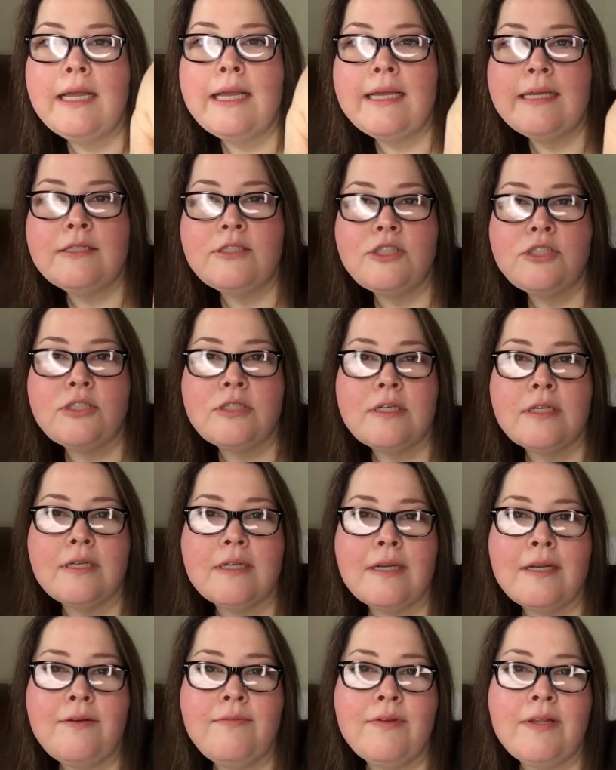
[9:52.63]
It's,
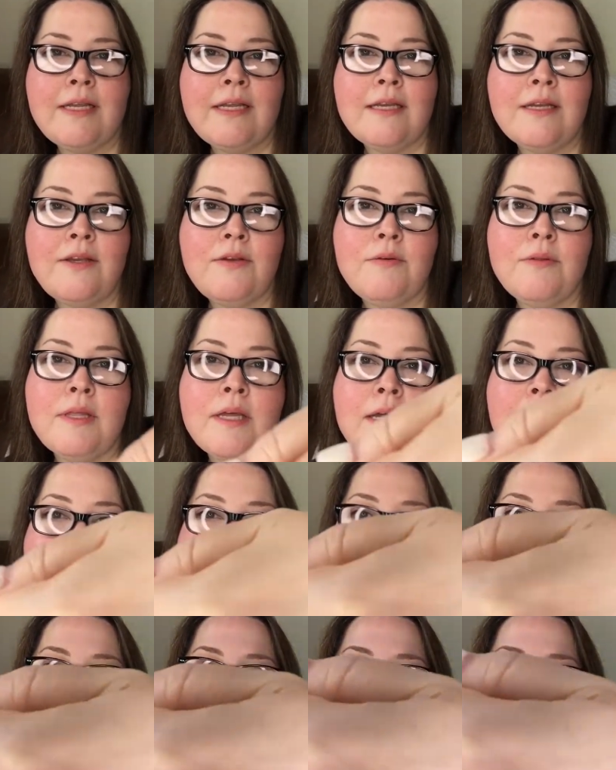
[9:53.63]
can I even get you that?
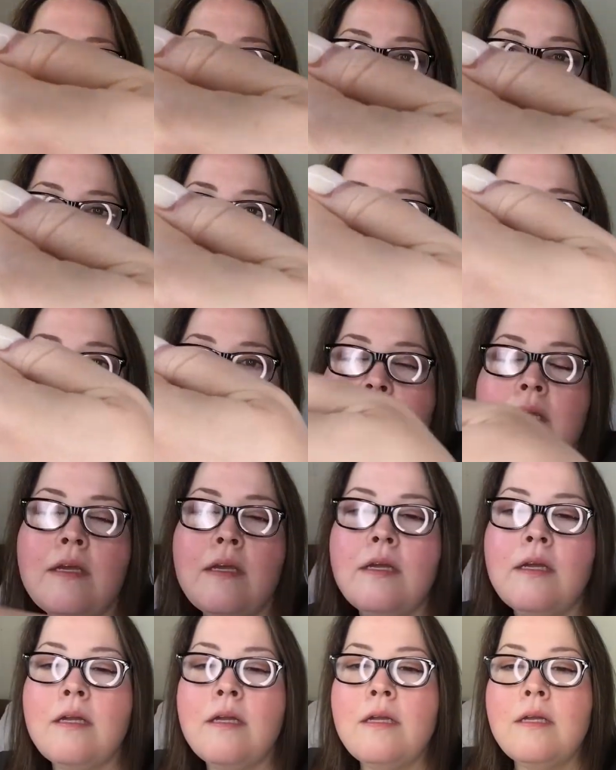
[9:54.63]

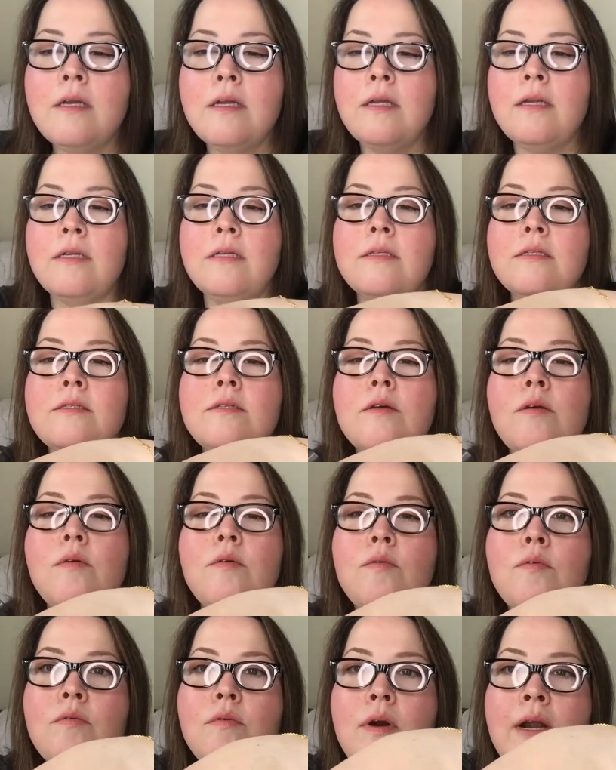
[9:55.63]
It is
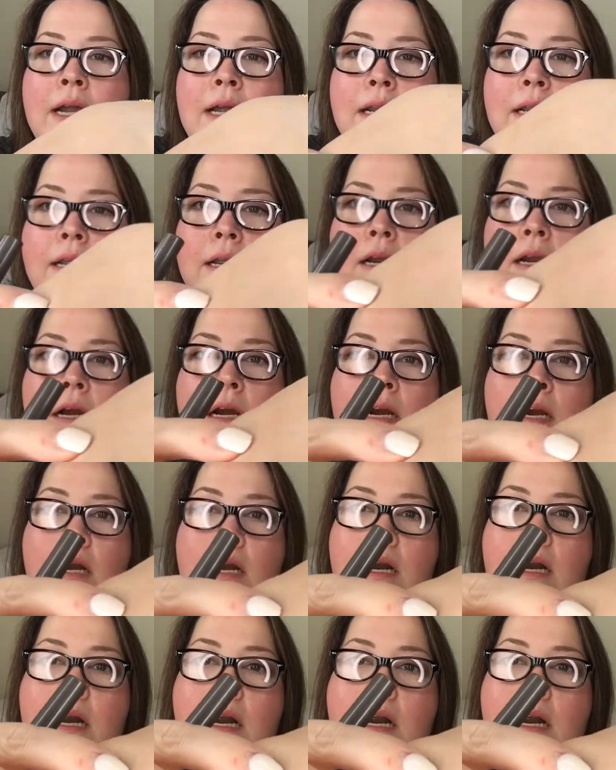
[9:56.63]
right here.